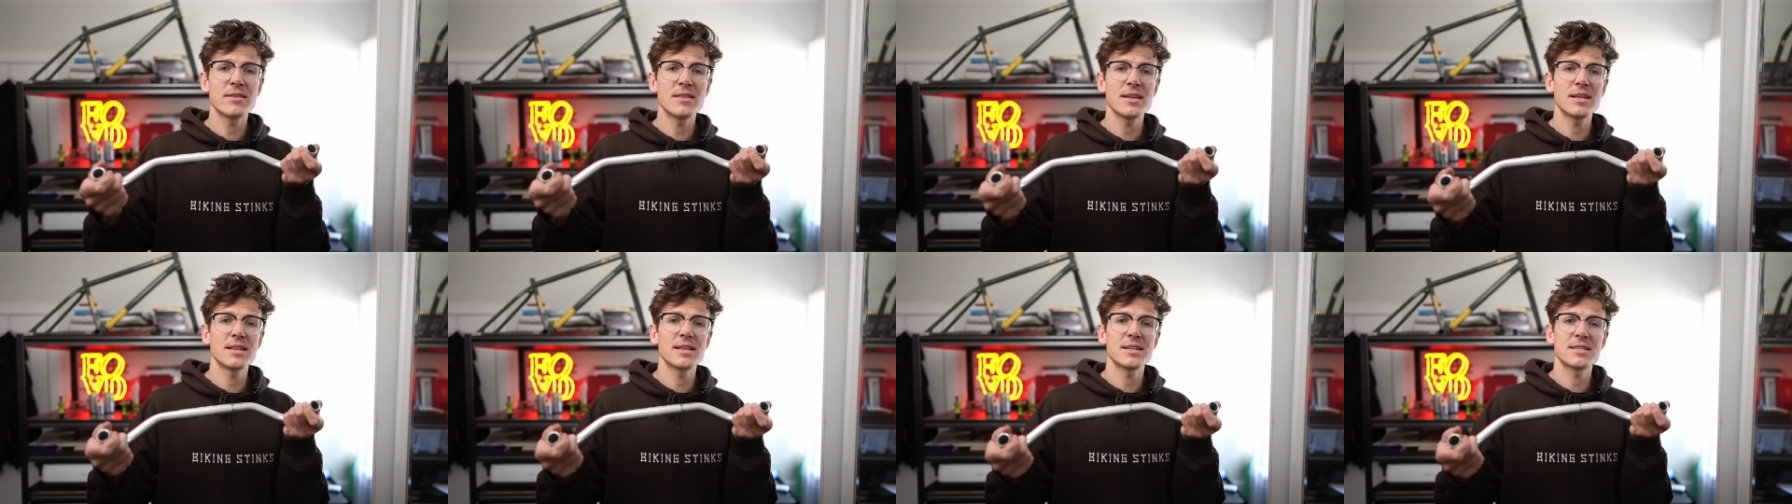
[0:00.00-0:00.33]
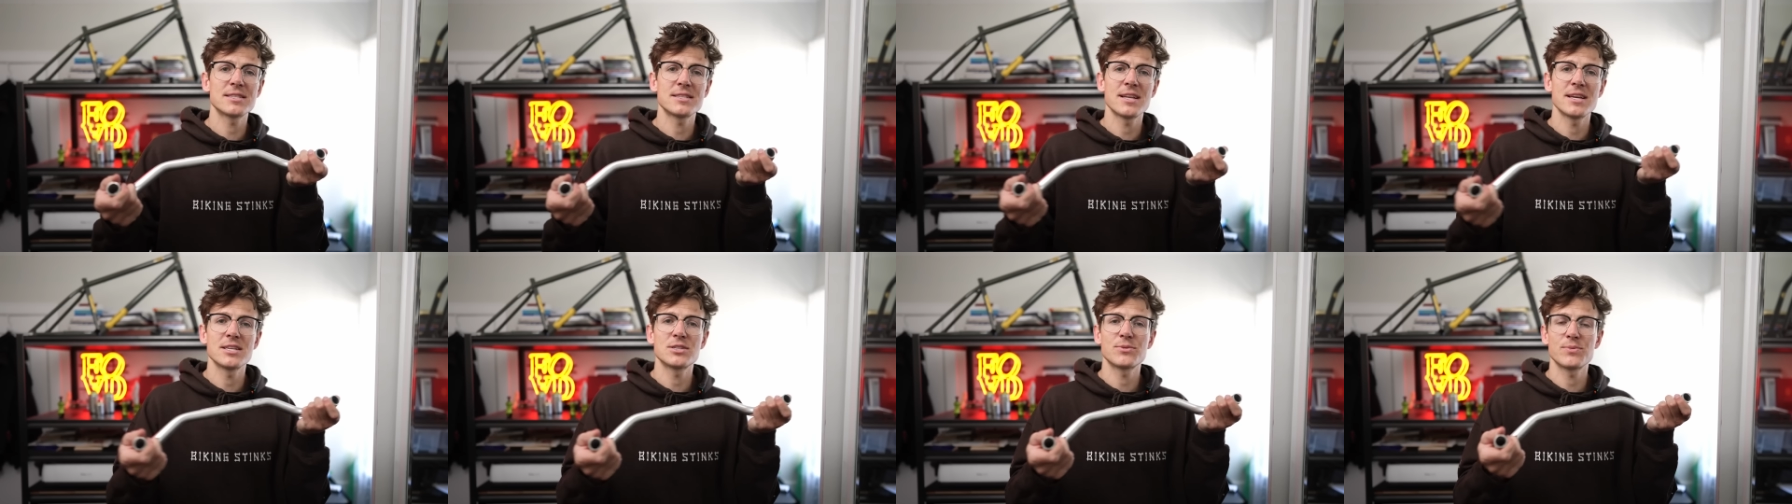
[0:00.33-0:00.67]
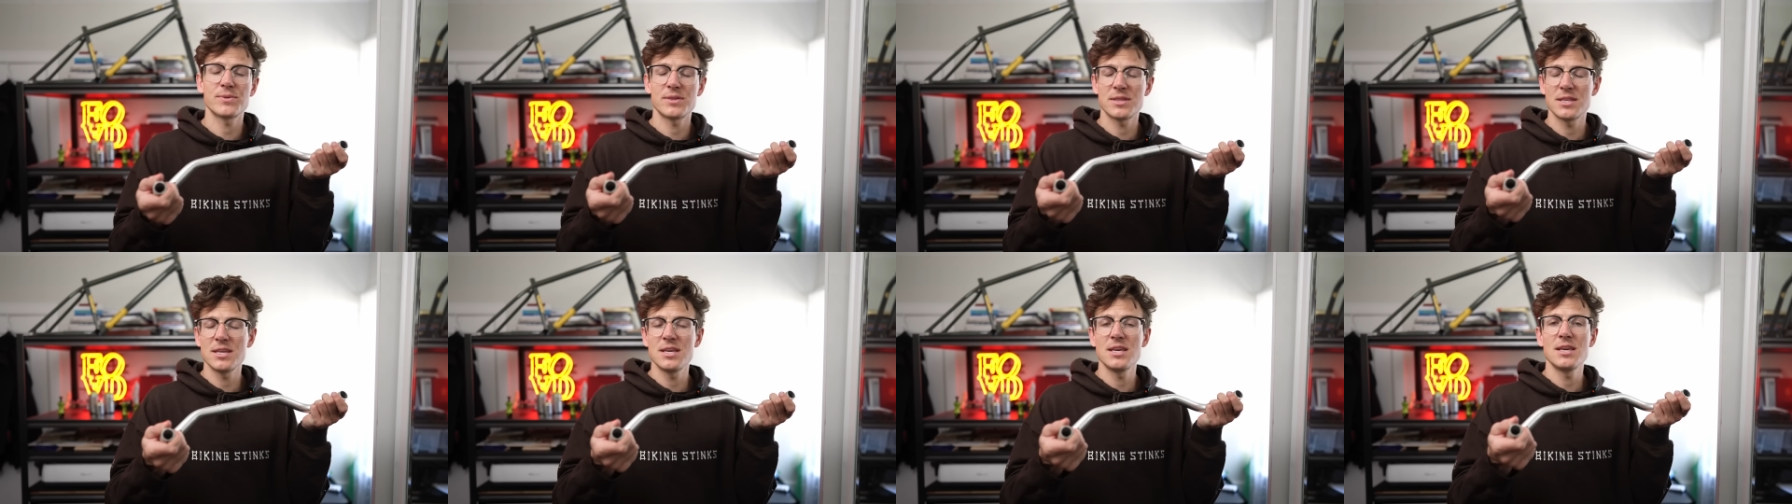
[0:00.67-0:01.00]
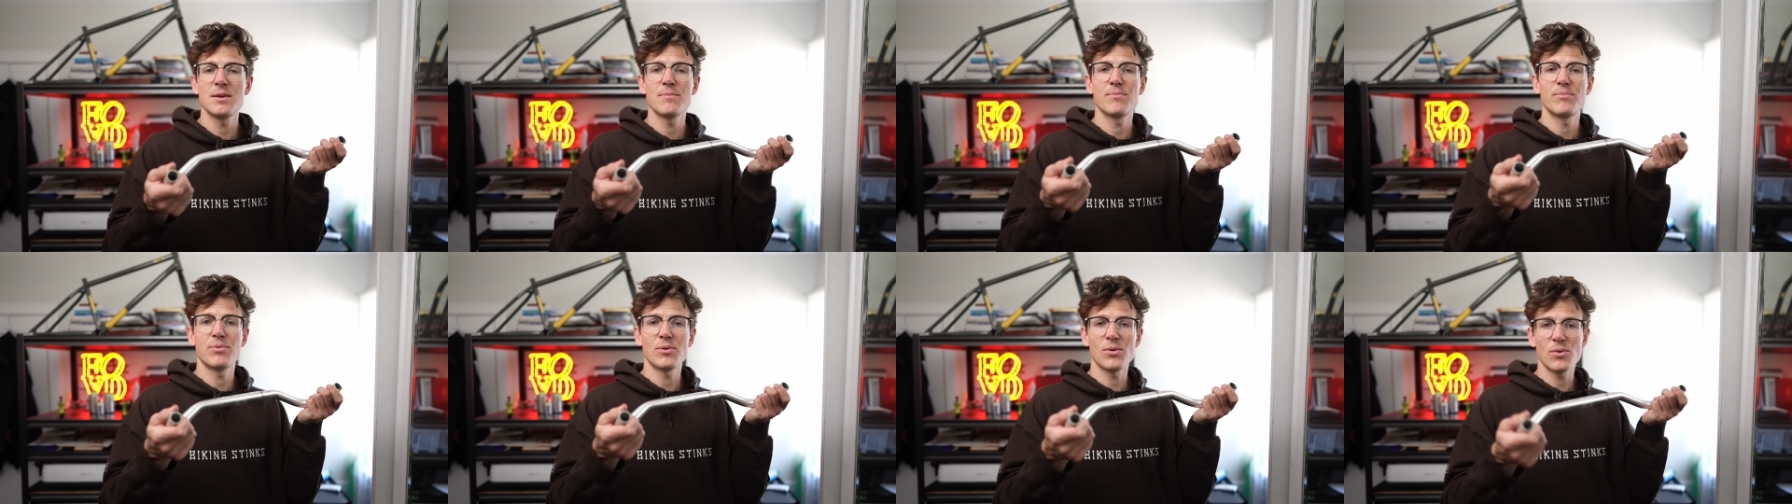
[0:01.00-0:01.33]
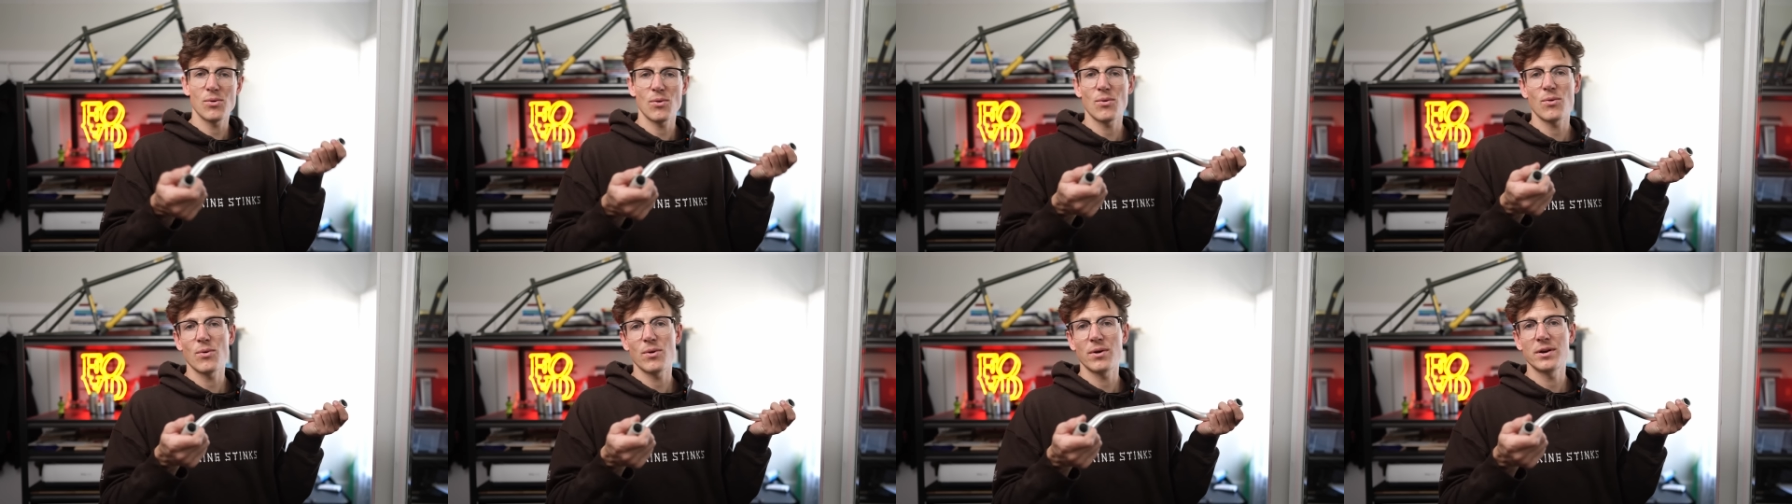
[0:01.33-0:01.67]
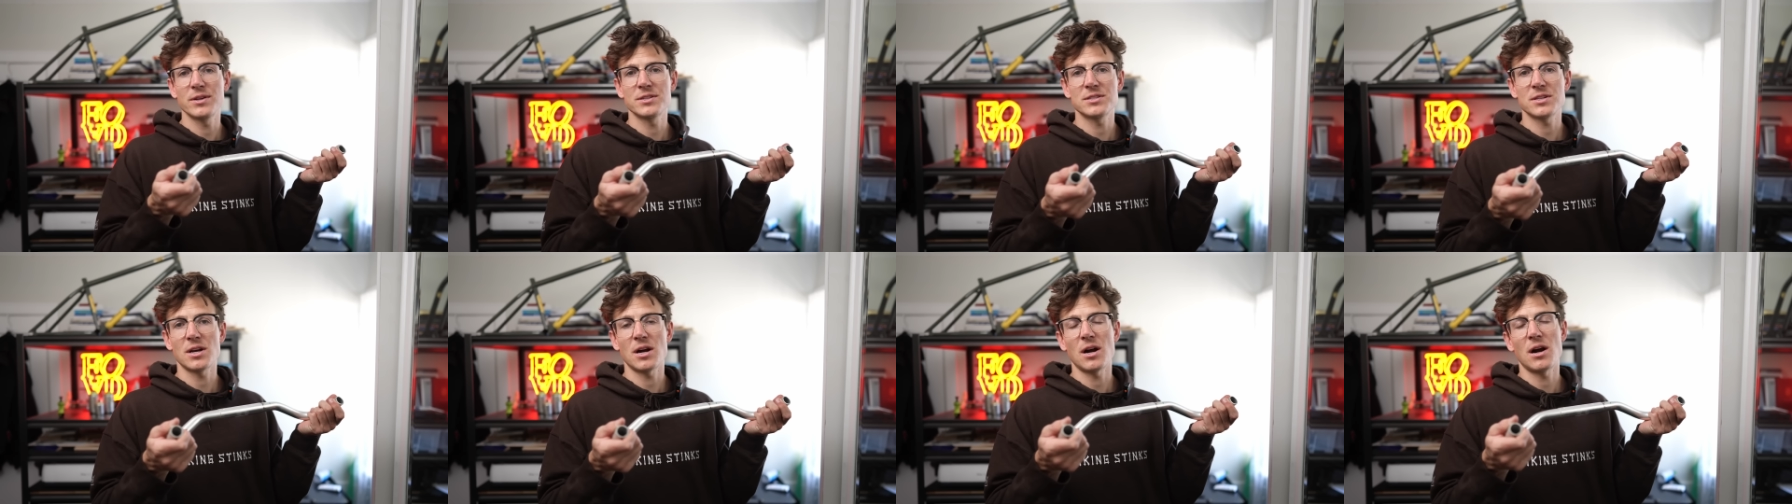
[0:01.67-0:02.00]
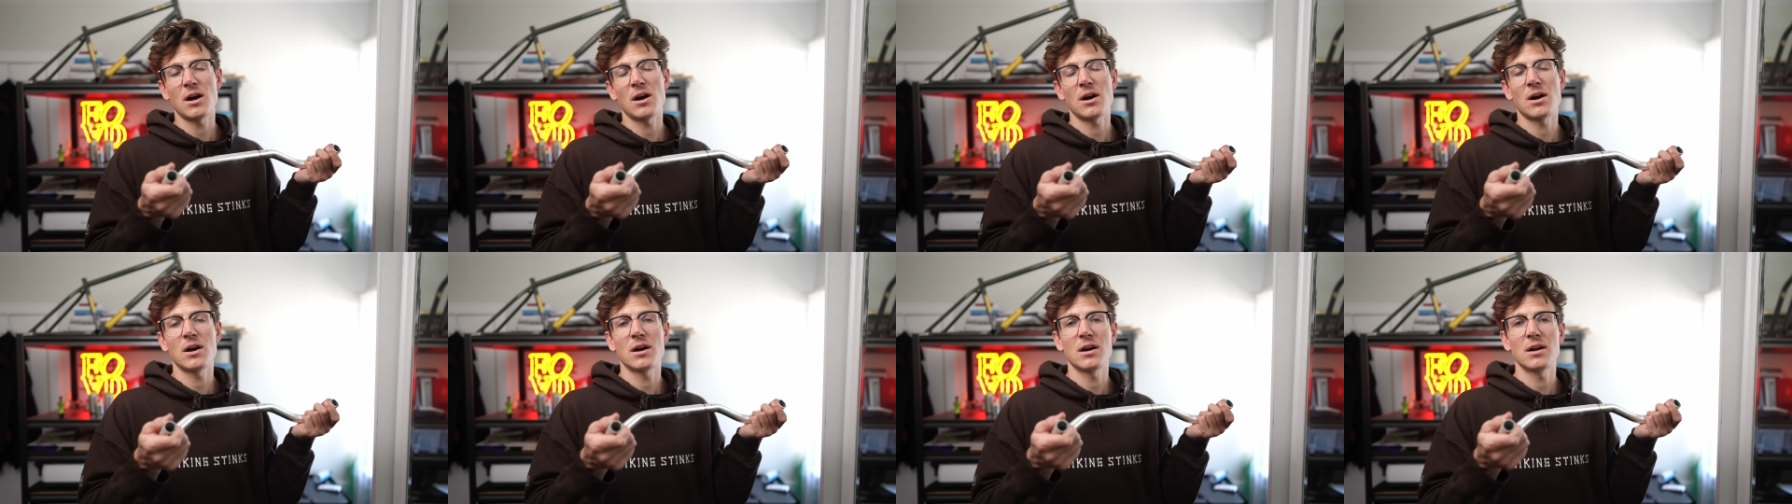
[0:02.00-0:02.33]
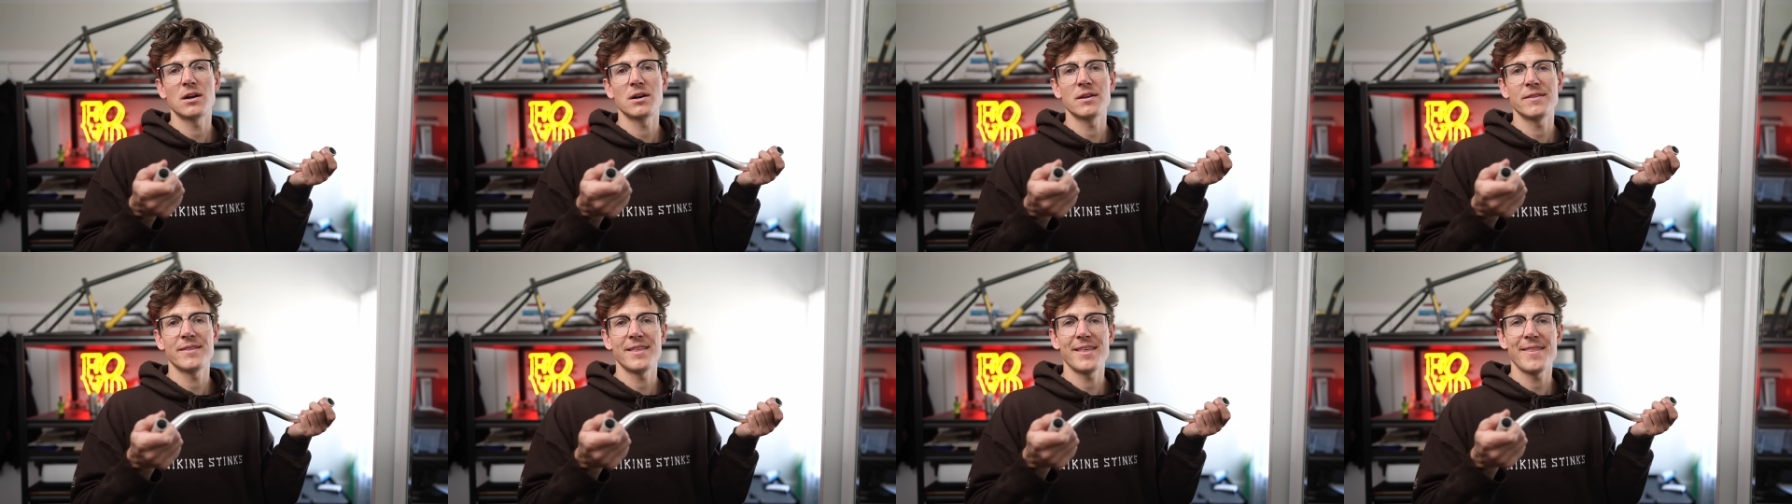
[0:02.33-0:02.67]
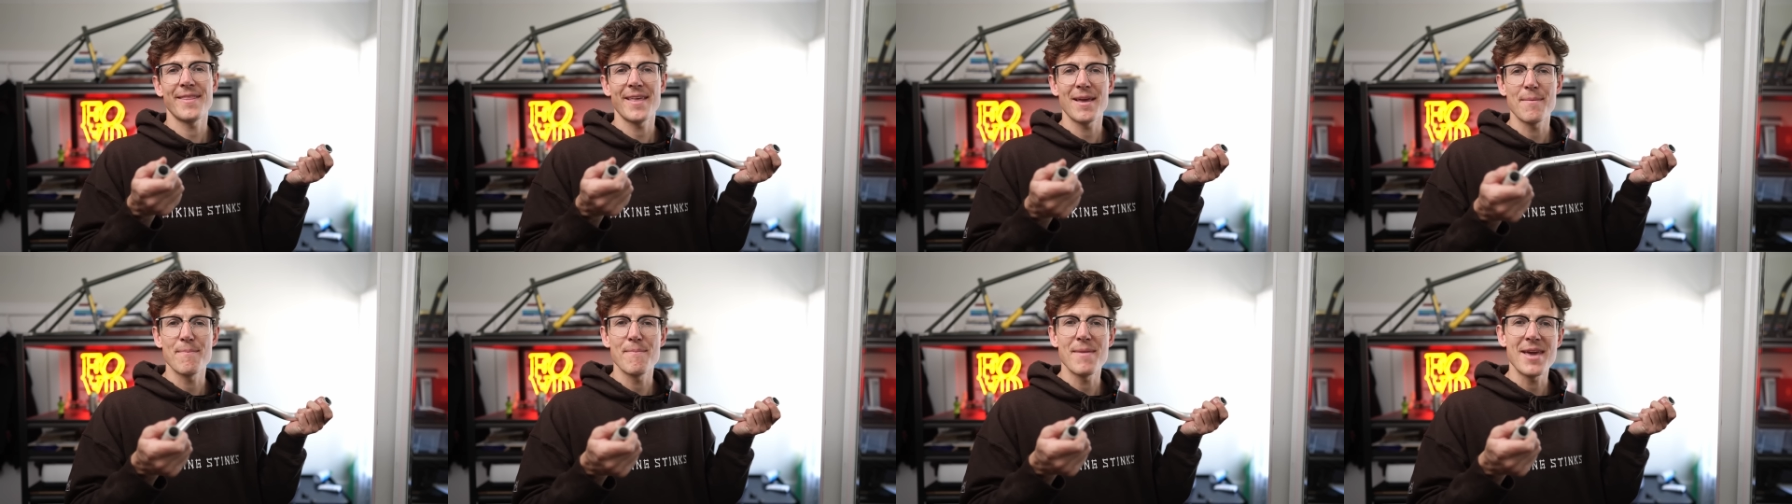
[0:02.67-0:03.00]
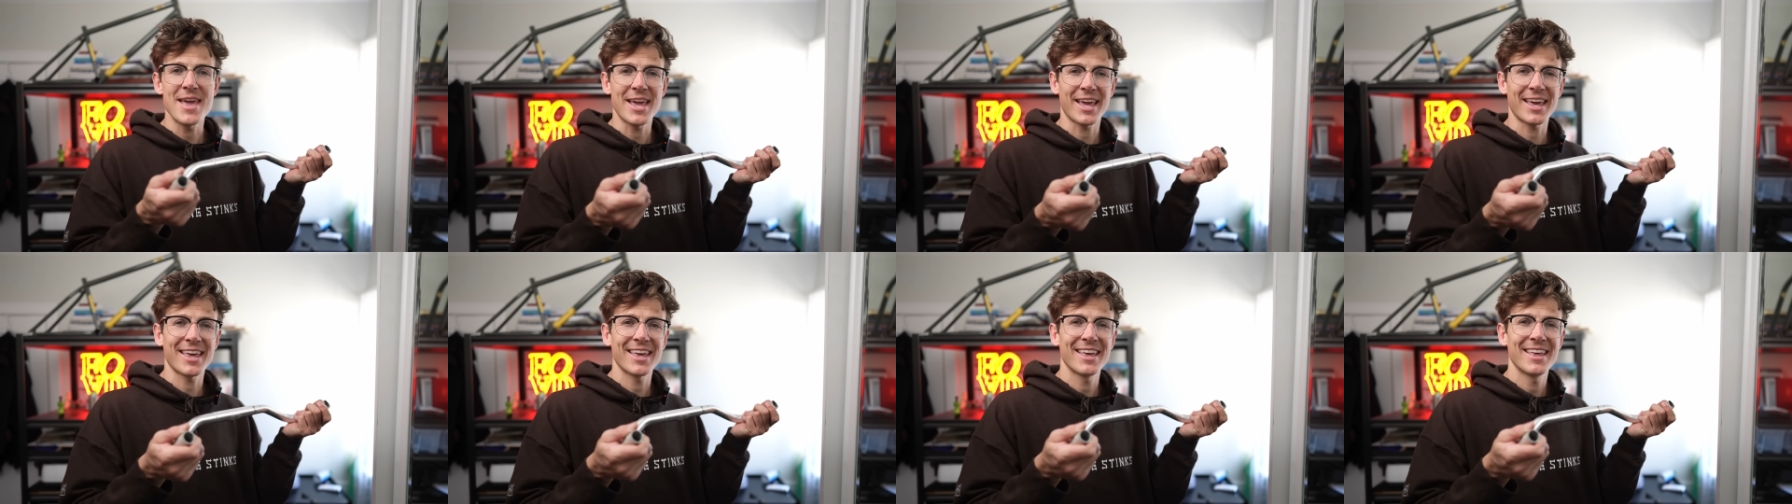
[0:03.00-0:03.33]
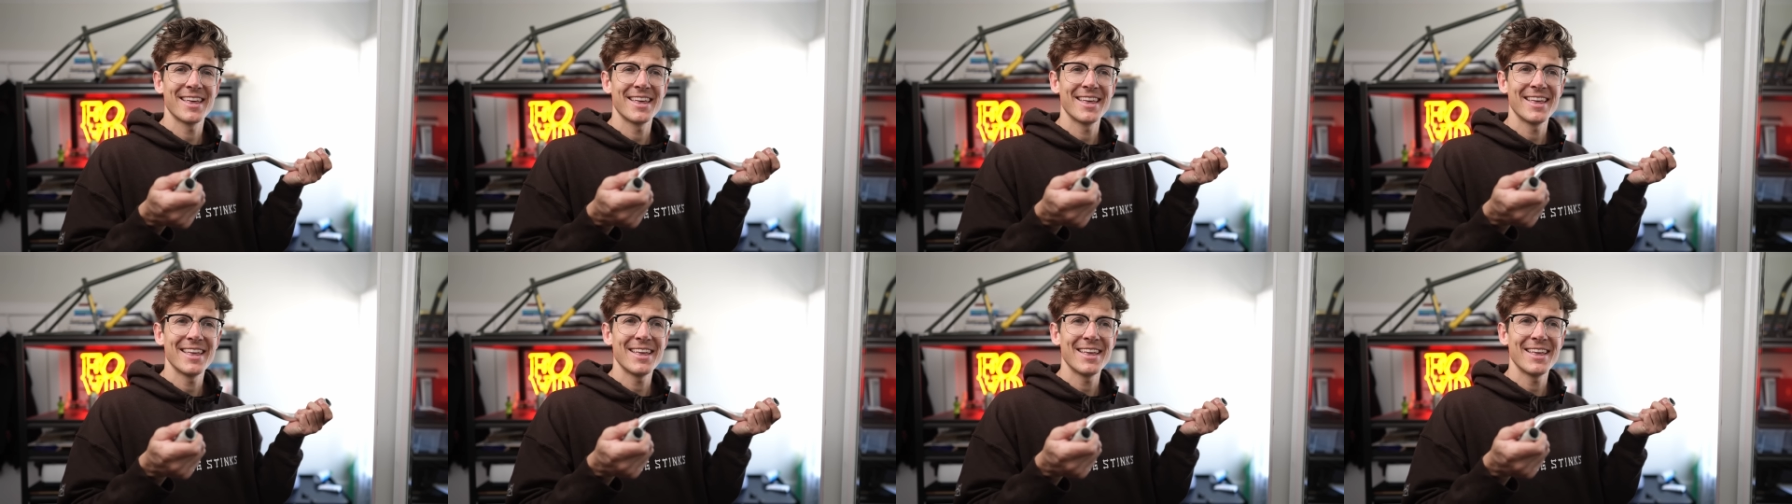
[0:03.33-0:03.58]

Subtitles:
thing that's nice with the BULLHORNs are that they make